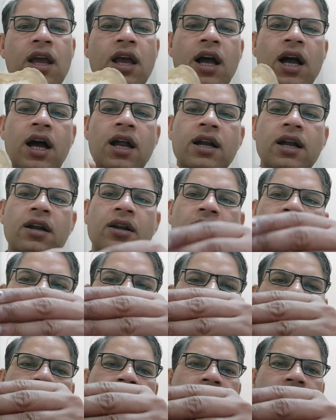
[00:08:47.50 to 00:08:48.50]
and a
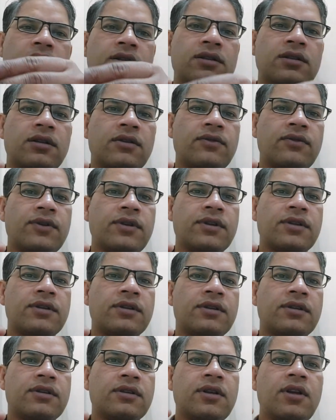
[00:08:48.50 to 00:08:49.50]
dorsal
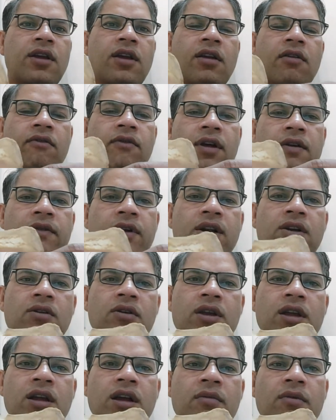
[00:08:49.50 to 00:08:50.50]
surface. When we're
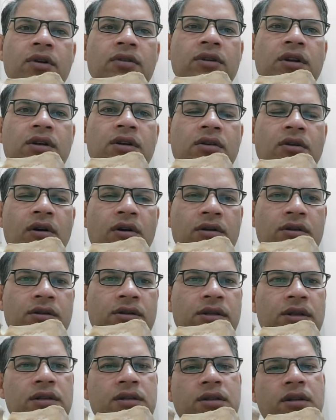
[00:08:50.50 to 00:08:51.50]
talking about the
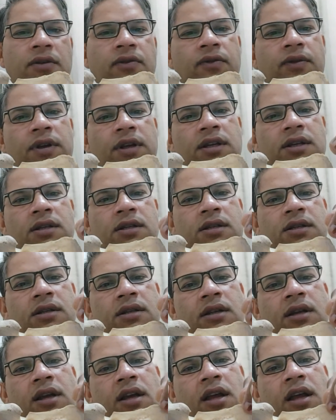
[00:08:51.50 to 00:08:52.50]
dorsal surface,
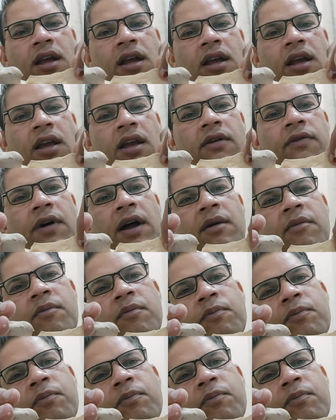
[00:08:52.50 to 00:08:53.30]
if I am